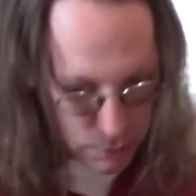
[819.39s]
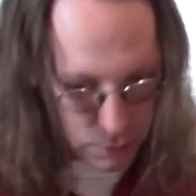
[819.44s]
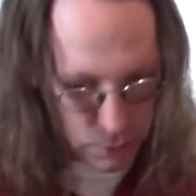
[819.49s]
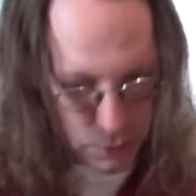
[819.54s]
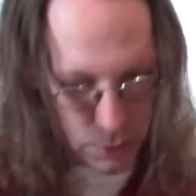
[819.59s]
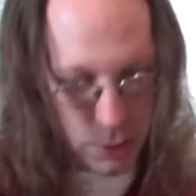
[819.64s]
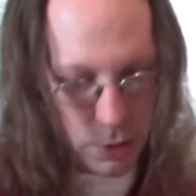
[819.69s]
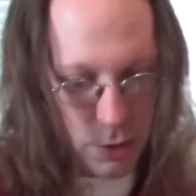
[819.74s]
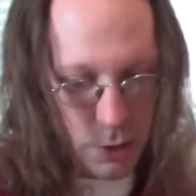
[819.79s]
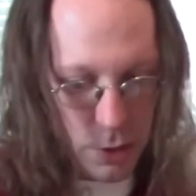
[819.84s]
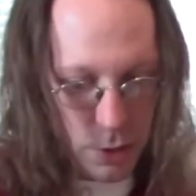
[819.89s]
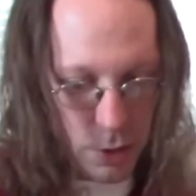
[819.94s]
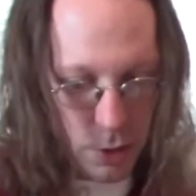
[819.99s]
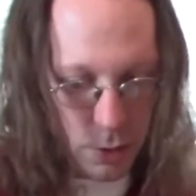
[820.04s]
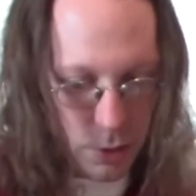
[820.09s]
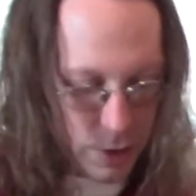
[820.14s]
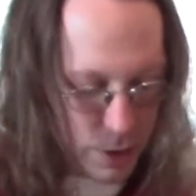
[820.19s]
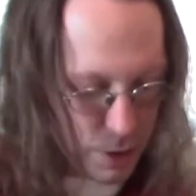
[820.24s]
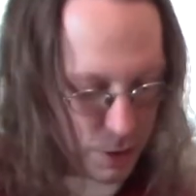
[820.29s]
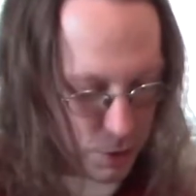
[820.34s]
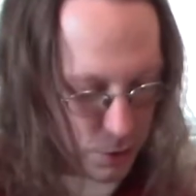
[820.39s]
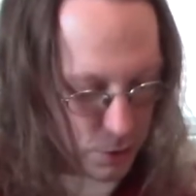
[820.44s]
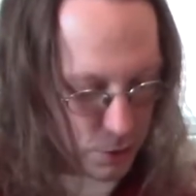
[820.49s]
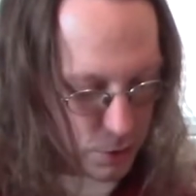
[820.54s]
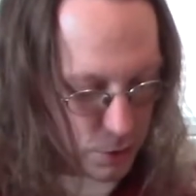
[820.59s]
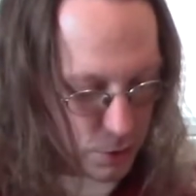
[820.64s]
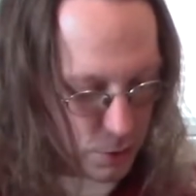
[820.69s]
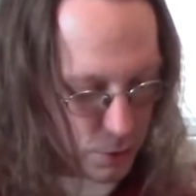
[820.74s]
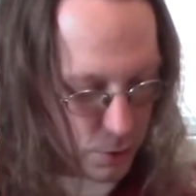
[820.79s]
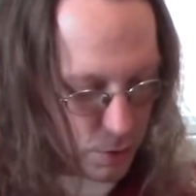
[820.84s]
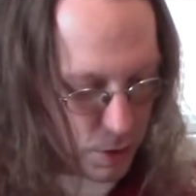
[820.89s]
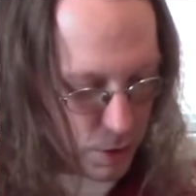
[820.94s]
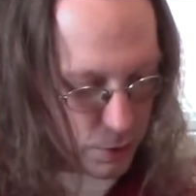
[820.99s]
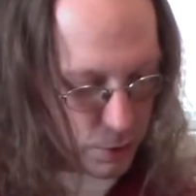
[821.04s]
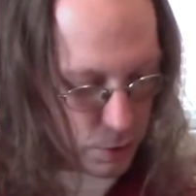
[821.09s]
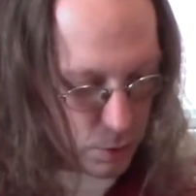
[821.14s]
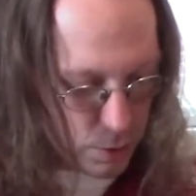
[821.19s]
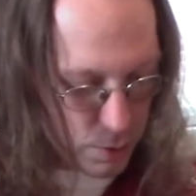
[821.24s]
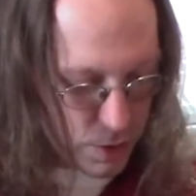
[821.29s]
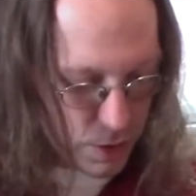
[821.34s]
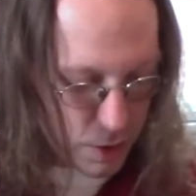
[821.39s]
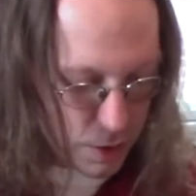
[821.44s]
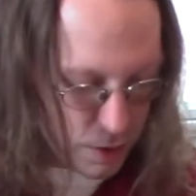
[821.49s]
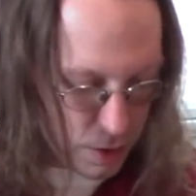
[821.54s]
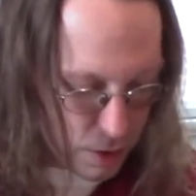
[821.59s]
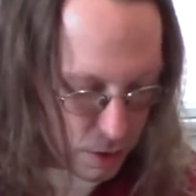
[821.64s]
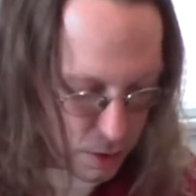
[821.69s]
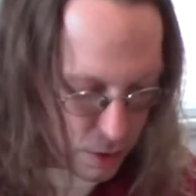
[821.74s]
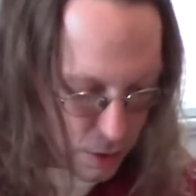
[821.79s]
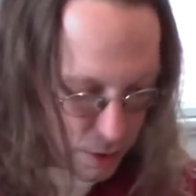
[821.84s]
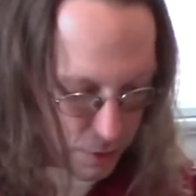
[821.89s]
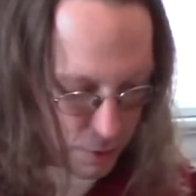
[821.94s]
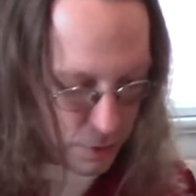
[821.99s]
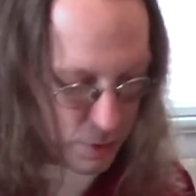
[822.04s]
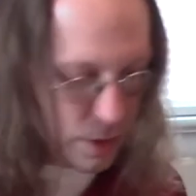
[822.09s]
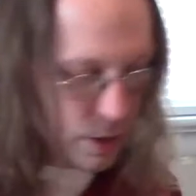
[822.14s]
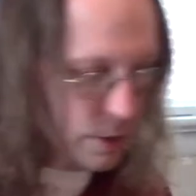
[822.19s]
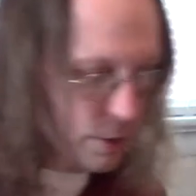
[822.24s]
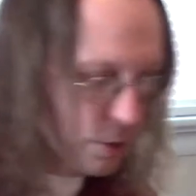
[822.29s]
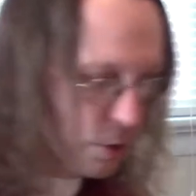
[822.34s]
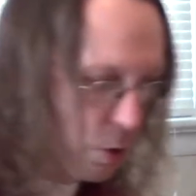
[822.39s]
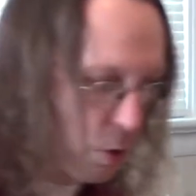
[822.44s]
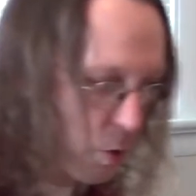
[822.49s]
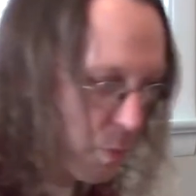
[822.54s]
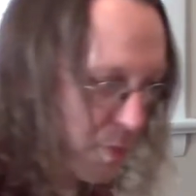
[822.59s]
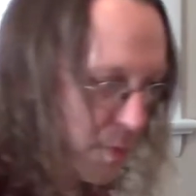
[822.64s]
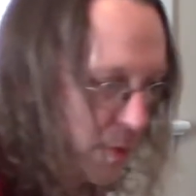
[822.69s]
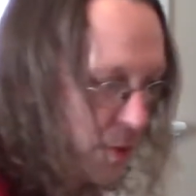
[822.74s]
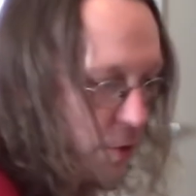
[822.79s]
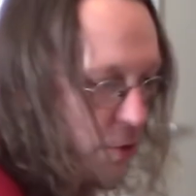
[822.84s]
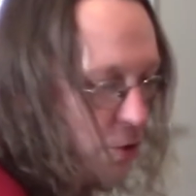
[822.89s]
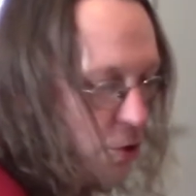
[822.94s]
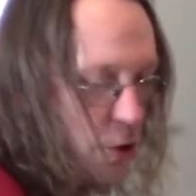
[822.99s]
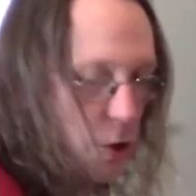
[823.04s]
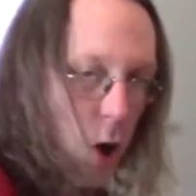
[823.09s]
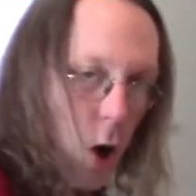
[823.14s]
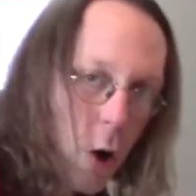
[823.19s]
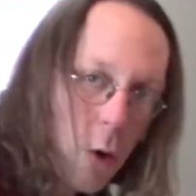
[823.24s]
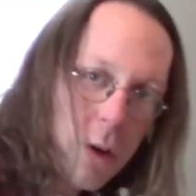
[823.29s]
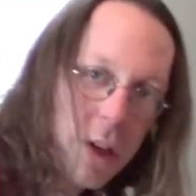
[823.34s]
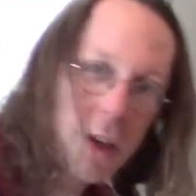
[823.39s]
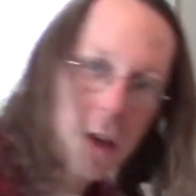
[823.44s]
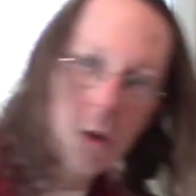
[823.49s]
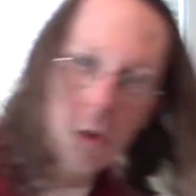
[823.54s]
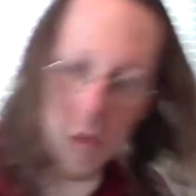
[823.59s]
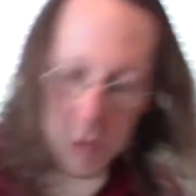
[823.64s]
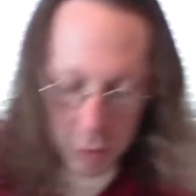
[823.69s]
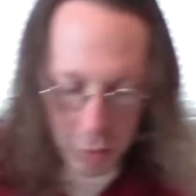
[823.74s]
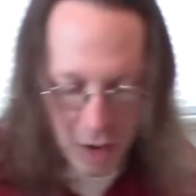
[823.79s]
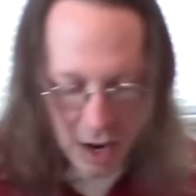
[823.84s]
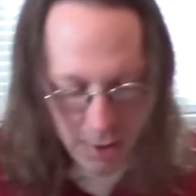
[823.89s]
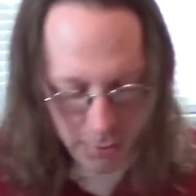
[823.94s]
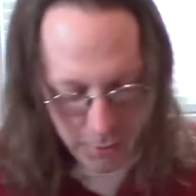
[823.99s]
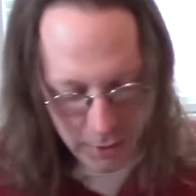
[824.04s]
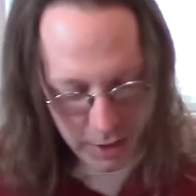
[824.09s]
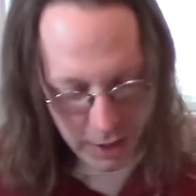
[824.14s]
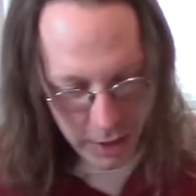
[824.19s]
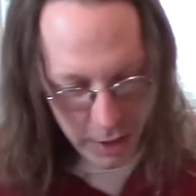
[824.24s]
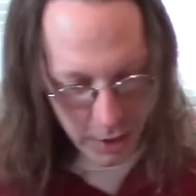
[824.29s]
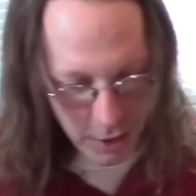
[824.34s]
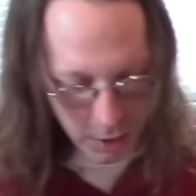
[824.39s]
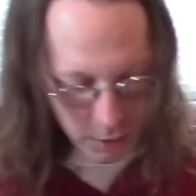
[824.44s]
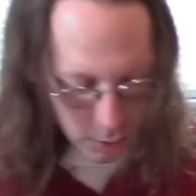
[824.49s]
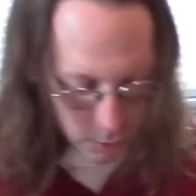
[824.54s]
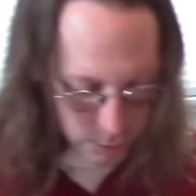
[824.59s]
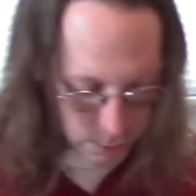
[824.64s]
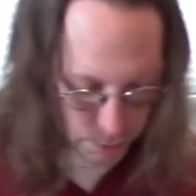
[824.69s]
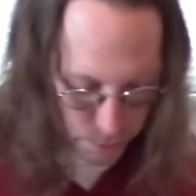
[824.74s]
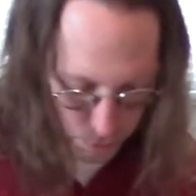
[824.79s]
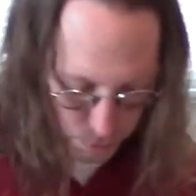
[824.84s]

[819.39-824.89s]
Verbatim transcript: So that is two outs, nobody on, and the last hope is Tony Graffanino.